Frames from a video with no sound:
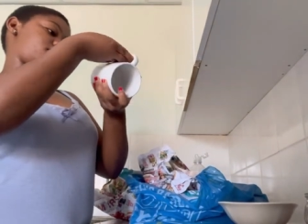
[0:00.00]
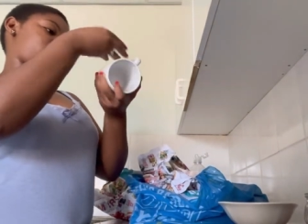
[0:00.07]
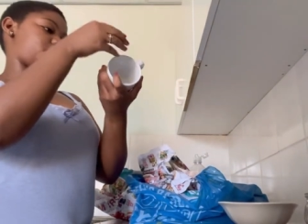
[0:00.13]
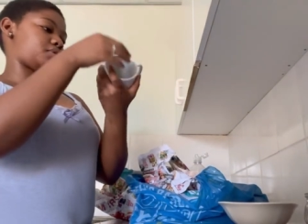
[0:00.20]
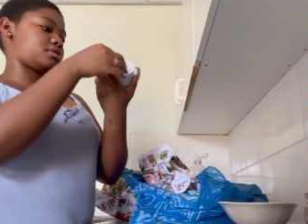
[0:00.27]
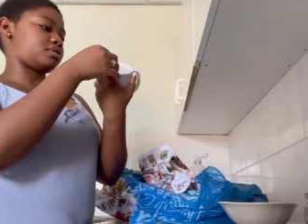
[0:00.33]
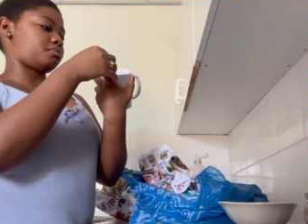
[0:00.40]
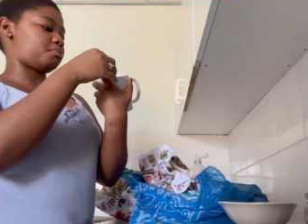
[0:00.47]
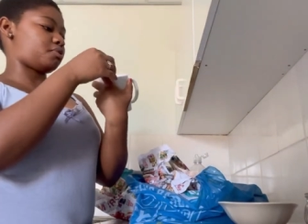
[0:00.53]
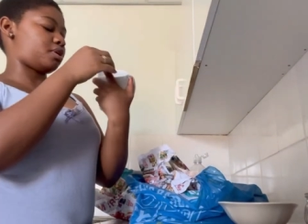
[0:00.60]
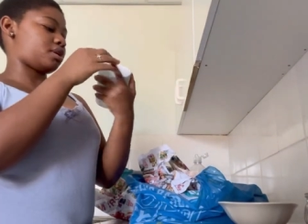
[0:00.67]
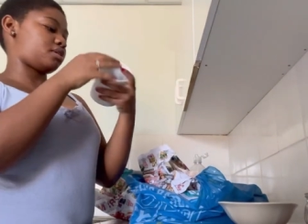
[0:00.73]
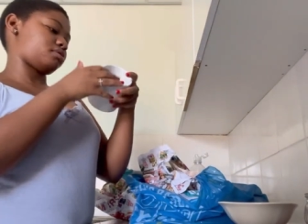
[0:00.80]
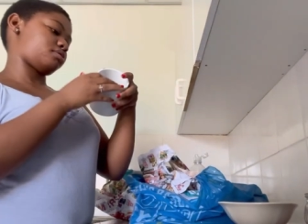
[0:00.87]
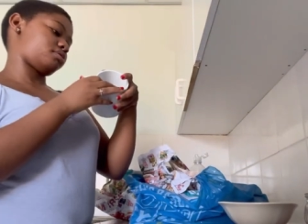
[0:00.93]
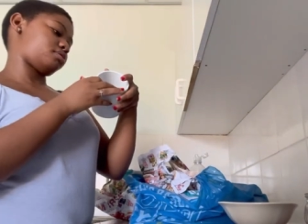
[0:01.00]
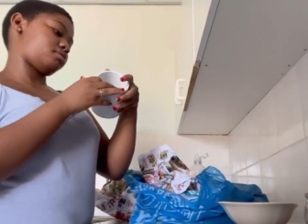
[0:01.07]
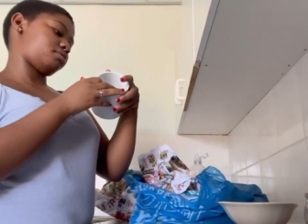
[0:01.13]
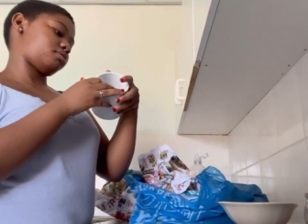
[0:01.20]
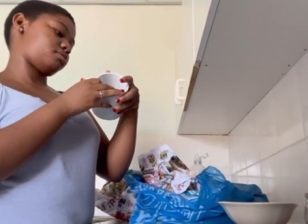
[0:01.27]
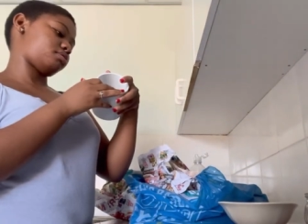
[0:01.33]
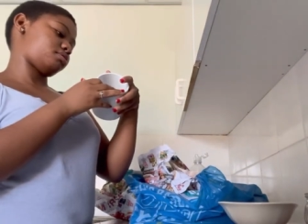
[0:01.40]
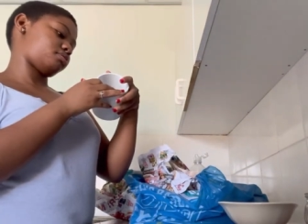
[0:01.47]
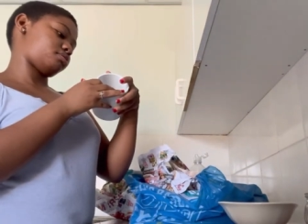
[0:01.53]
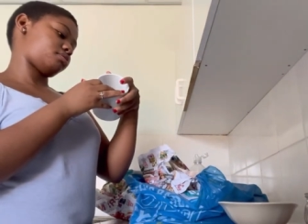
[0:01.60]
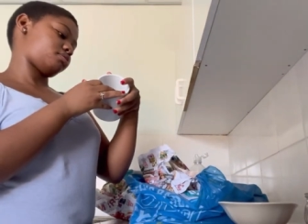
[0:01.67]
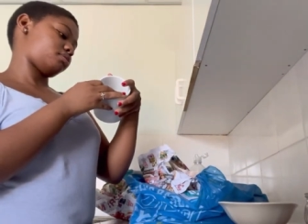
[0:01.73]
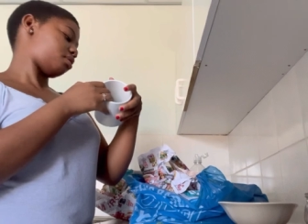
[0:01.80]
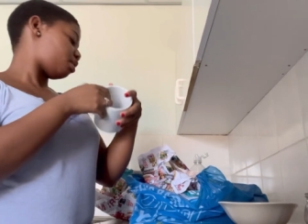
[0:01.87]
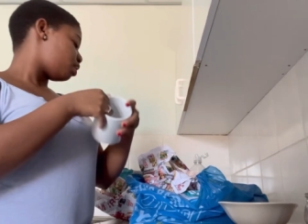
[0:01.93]
where's the price?
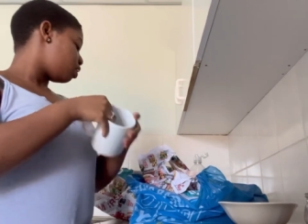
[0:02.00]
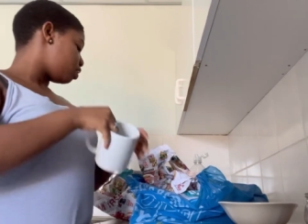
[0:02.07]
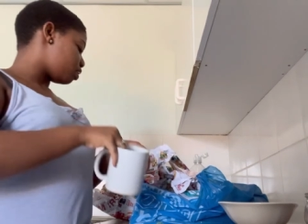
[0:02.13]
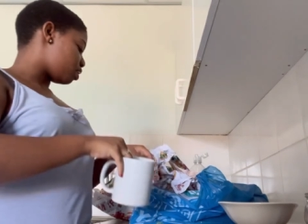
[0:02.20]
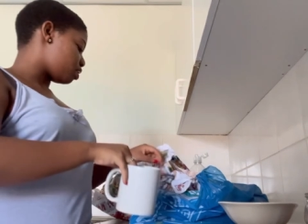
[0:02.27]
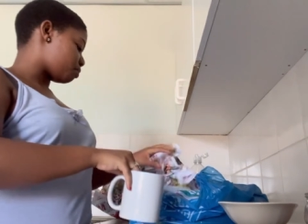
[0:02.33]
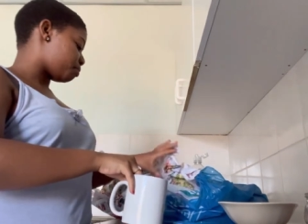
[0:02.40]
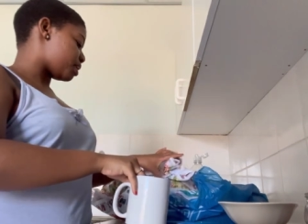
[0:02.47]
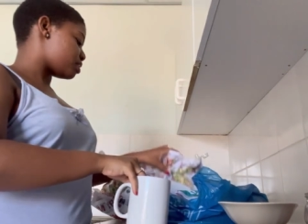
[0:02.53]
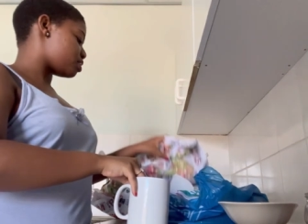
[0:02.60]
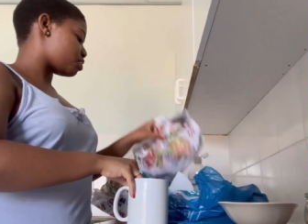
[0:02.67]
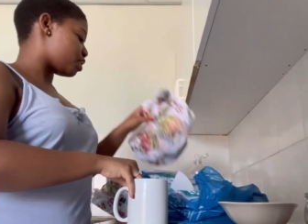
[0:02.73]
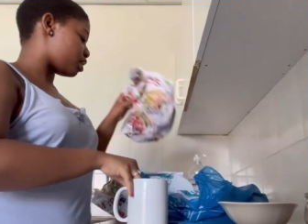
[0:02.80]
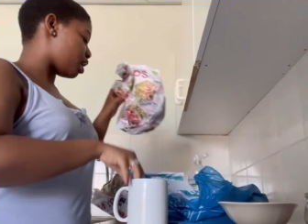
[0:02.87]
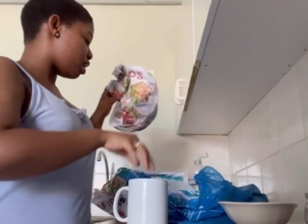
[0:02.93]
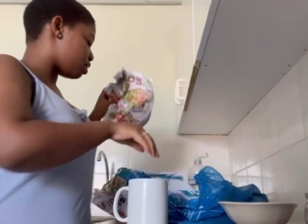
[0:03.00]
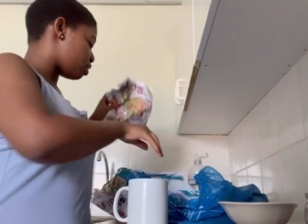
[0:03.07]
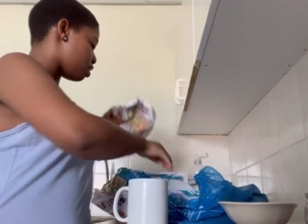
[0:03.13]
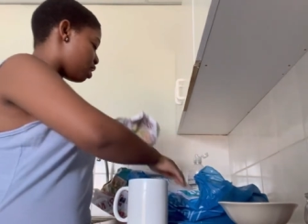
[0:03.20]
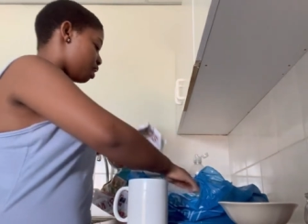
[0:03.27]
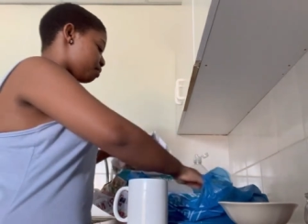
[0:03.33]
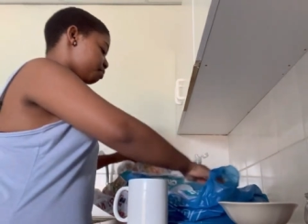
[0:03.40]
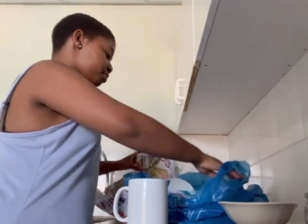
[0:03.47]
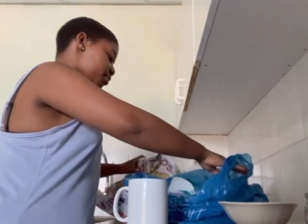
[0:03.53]
Where's the other cup?